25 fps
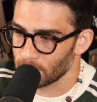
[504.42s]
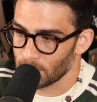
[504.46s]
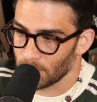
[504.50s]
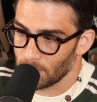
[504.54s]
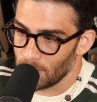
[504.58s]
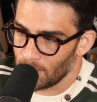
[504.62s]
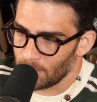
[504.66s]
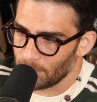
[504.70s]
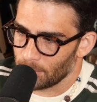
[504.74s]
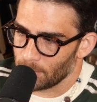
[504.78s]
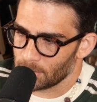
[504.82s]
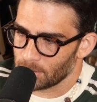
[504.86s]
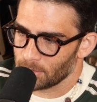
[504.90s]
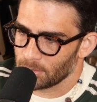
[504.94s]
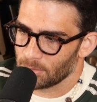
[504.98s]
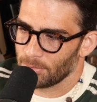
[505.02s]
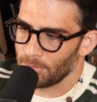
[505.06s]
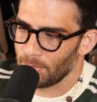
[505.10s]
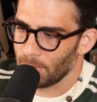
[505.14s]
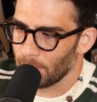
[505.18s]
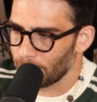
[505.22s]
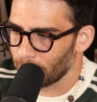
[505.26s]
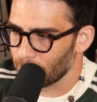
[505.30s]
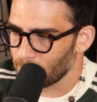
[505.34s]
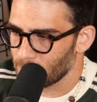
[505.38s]
of Western
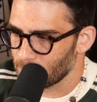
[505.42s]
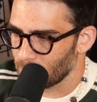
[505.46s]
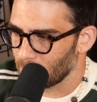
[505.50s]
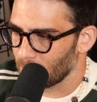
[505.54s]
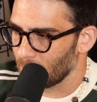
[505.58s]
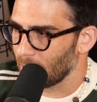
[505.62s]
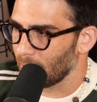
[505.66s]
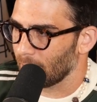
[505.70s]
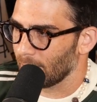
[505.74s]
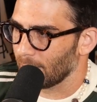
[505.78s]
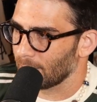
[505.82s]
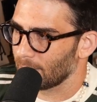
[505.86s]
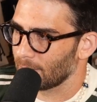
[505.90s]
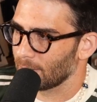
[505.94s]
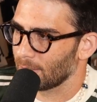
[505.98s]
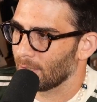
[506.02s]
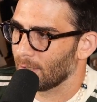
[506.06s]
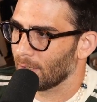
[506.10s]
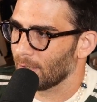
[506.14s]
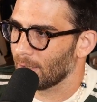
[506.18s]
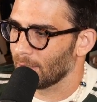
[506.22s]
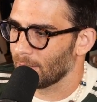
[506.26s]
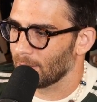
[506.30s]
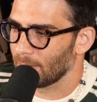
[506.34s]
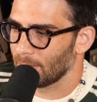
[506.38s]
developers are like,
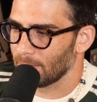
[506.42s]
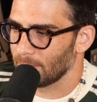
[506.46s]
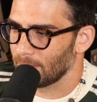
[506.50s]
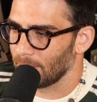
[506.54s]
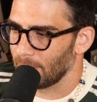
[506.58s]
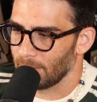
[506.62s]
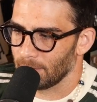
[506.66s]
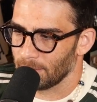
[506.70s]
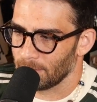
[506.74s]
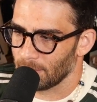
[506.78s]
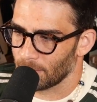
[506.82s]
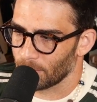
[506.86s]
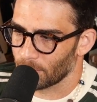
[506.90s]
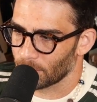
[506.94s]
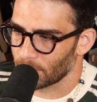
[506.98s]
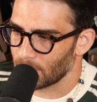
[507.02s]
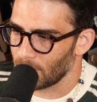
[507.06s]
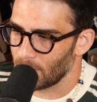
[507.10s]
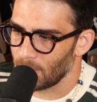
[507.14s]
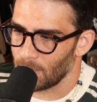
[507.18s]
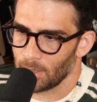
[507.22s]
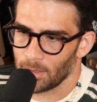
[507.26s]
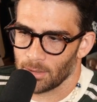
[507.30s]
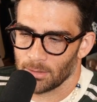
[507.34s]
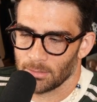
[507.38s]
they don't
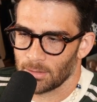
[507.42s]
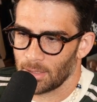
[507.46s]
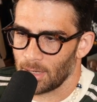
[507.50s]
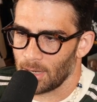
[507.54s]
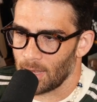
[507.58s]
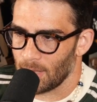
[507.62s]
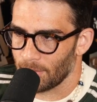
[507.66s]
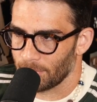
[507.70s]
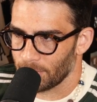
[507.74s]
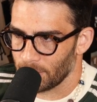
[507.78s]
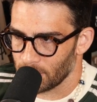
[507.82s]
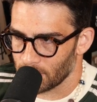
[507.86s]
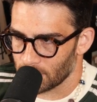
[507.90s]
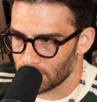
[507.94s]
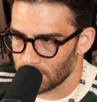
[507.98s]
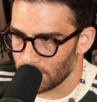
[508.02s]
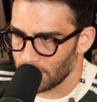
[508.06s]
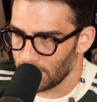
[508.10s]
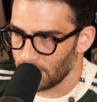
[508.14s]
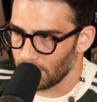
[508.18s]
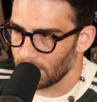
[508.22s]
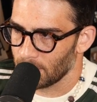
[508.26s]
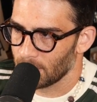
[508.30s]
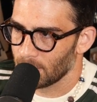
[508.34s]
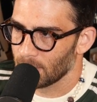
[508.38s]
care. They
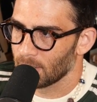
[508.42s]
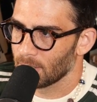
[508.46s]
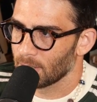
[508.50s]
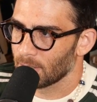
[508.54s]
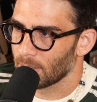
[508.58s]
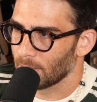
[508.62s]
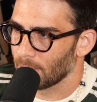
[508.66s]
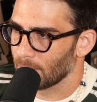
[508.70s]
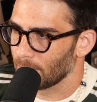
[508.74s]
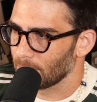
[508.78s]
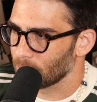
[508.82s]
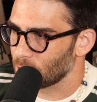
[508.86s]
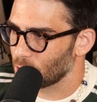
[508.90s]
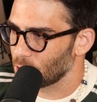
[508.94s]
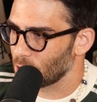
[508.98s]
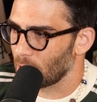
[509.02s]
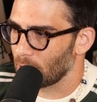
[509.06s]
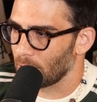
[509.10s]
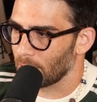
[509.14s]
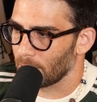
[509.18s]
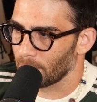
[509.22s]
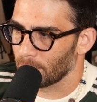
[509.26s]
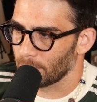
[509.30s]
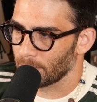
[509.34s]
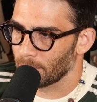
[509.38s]
obviously
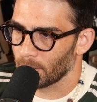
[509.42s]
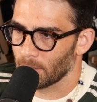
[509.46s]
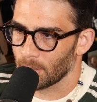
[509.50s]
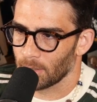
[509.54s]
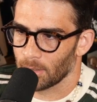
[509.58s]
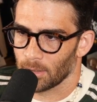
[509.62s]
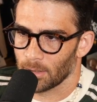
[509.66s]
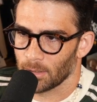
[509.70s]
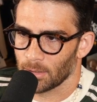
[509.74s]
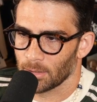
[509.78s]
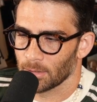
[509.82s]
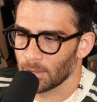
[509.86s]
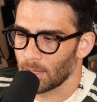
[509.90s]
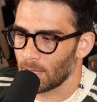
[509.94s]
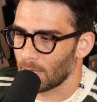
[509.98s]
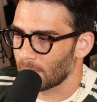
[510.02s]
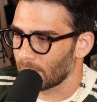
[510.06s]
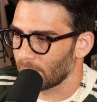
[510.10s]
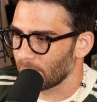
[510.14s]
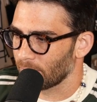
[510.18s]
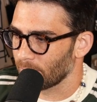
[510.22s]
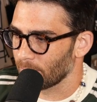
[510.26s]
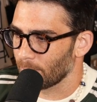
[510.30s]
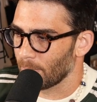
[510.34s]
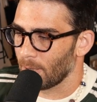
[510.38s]
share a lot
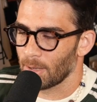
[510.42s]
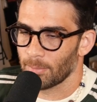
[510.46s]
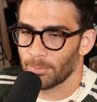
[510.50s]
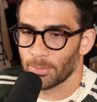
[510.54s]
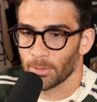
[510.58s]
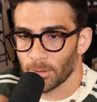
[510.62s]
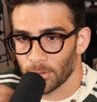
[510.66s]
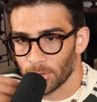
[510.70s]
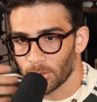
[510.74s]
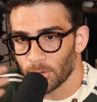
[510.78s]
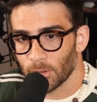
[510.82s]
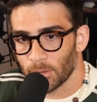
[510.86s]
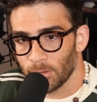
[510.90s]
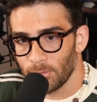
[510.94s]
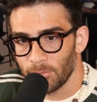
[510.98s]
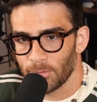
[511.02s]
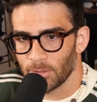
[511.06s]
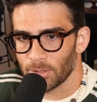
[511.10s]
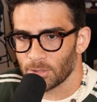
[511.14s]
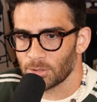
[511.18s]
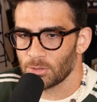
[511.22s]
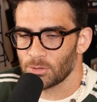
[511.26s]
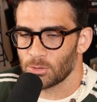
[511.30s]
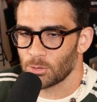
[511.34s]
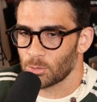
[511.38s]
of my political
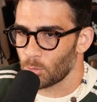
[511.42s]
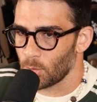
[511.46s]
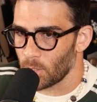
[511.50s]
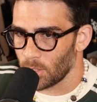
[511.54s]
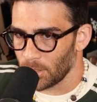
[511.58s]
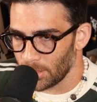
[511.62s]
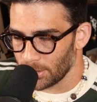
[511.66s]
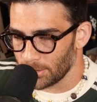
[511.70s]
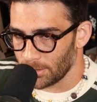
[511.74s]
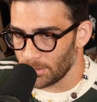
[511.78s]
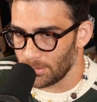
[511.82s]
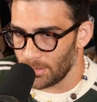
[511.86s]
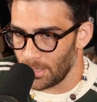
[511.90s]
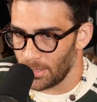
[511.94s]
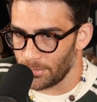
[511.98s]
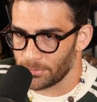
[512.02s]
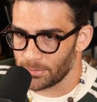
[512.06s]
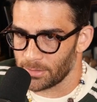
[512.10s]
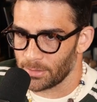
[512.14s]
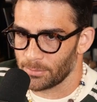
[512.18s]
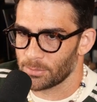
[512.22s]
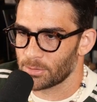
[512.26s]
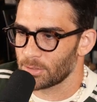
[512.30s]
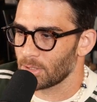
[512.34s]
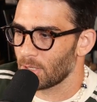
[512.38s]
convictions as well, like the devs
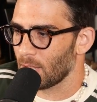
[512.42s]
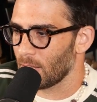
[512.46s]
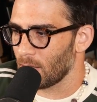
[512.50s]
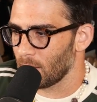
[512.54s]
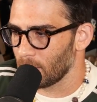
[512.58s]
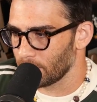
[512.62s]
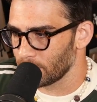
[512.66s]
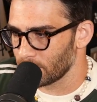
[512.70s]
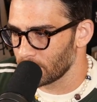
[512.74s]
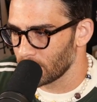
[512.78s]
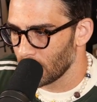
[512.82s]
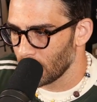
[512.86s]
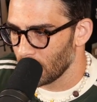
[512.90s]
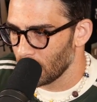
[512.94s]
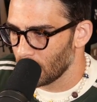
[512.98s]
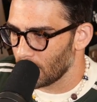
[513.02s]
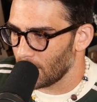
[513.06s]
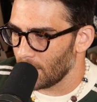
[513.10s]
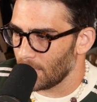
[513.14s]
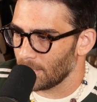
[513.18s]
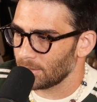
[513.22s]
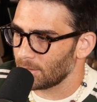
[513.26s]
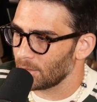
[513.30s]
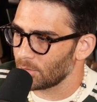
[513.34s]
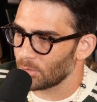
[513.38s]
themselves,
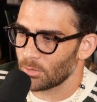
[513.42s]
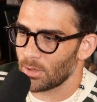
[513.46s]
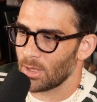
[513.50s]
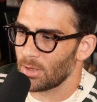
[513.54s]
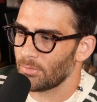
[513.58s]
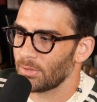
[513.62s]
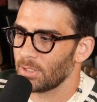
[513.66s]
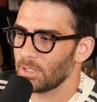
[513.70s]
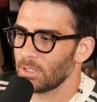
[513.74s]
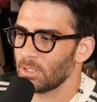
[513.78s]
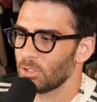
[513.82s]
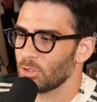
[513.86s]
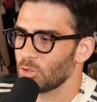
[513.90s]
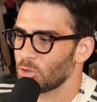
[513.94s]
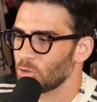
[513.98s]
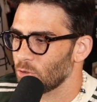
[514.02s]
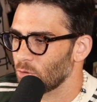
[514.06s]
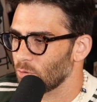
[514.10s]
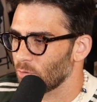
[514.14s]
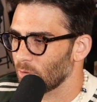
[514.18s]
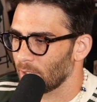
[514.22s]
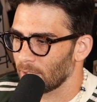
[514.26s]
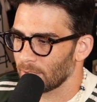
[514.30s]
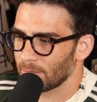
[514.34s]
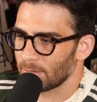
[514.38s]
and they don't have any
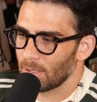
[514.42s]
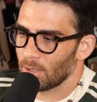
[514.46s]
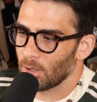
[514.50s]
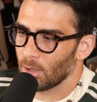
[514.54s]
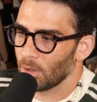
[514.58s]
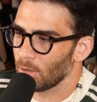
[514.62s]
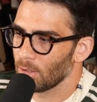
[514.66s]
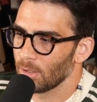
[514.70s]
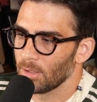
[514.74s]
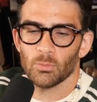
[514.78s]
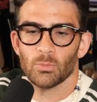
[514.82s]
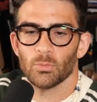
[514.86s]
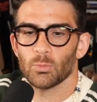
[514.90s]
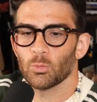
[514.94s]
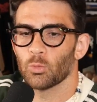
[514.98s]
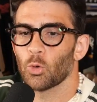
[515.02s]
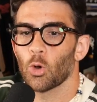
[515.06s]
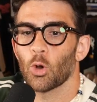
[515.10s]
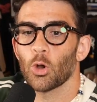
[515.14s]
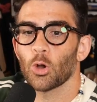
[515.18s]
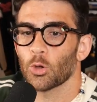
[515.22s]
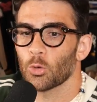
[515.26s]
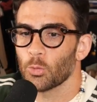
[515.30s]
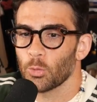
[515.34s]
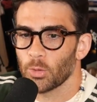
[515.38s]
issue. Like, they'll
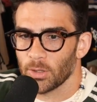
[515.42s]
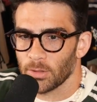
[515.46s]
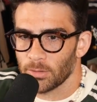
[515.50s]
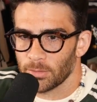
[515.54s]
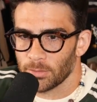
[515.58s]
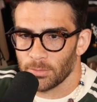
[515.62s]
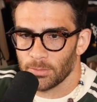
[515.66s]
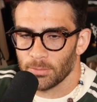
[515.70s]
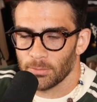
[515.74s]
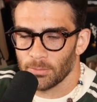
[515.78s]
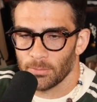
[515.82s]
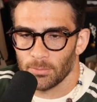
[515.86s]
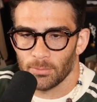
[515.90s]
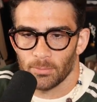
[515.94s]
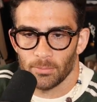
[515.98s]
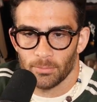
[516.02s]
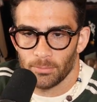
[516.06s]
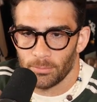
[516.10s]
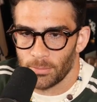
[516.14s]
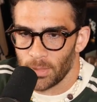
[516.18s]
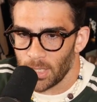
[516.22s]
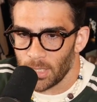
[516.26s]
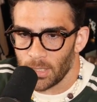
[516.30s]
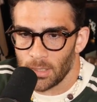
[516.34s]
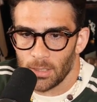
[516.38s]
work with
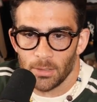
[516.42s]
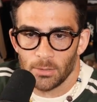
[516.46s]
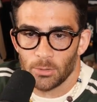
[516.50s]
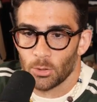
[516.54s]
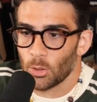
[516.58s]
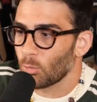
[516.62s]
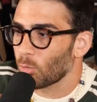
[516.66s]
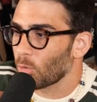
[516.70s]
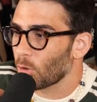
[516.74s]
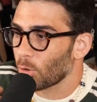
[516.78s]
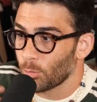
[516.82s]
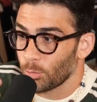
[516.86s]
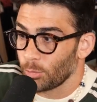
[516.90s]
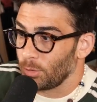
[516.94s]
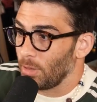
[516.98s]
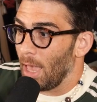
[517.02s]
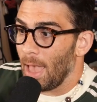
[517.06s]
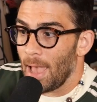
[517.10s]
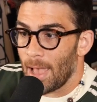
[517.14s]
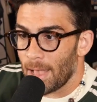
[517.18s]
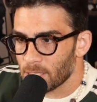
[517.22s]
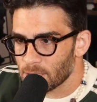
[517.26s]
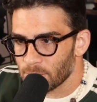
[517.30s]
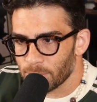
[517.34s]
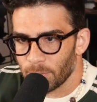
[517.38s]
me, they'll work with
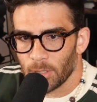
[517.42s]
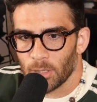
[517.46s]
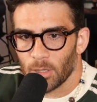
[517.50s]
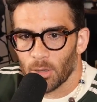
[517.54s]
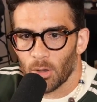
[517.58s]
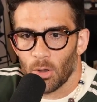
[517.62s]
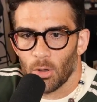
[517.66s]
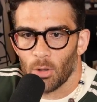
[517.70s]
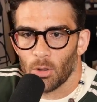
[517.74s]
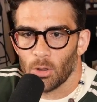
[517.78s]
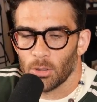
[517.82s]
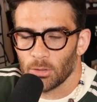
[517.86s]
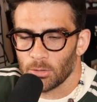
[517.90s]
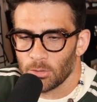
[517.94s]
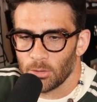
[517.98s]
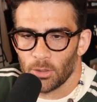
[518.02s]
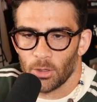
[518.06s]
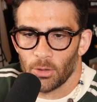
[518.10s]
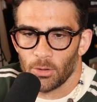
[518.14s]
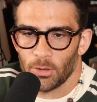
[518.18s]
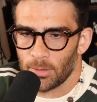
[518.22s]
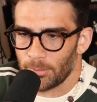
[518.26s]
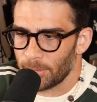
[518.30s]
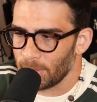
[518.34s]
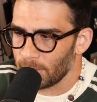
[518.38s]
Asmongold, you
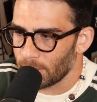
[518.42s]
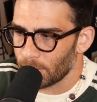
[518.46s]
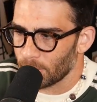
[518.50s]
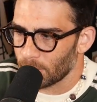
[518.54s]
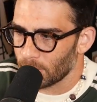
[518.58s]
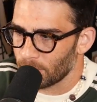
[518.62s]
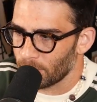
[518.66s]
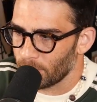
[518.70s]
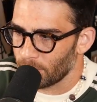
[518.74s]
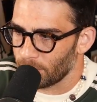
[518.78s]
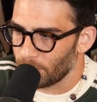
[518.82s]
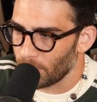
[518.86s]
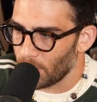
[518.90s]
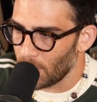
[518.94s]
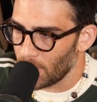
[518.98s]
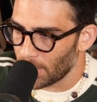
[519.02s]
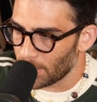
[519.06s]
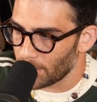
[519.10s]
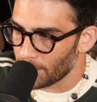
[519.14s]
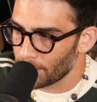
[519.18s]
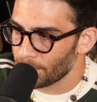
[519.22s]
know what I mean? They don't give a fuck.